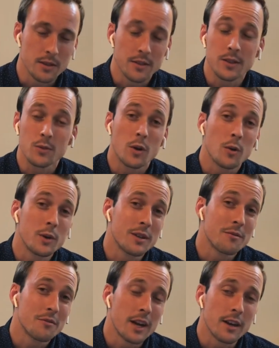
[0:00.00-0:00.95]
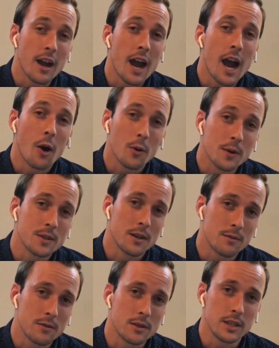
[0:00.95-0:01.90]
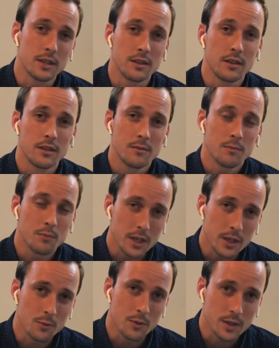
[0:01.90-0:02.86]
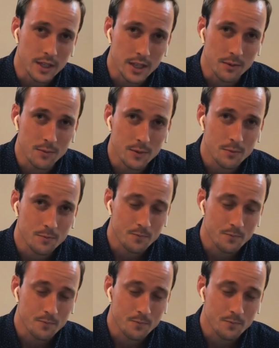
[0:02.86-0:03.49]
And this is where we can find our suffering being redeemed.